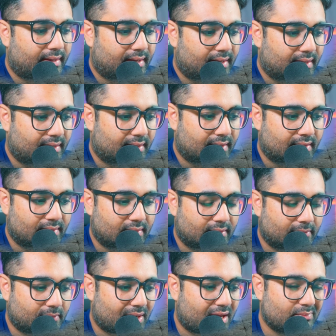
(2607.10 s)
And
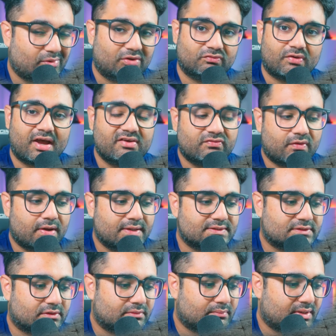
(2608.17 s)
I'm on Wi-Fi,
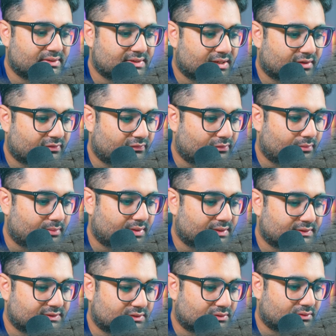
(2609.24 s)
so it may take a few
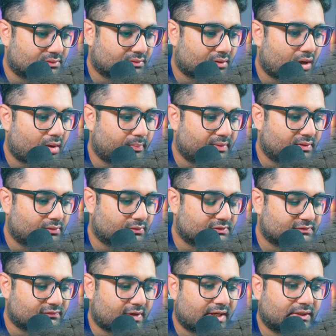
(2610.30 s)
minutes to copy those
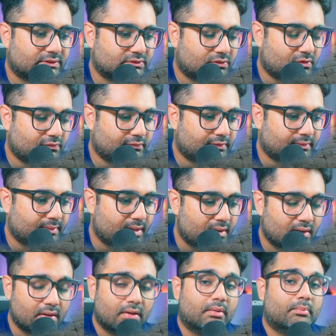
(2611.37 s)
files over.
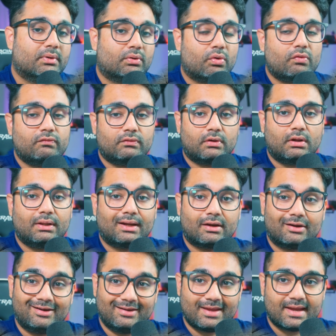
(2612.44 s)
But overall,
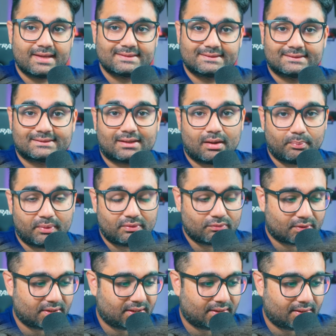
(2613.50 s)
our NAS is up and
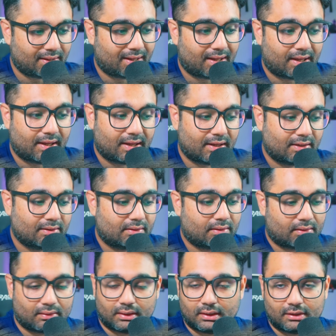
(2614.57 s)
running and
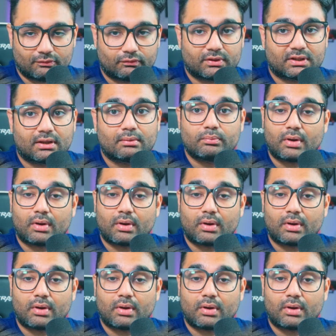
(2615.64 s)
working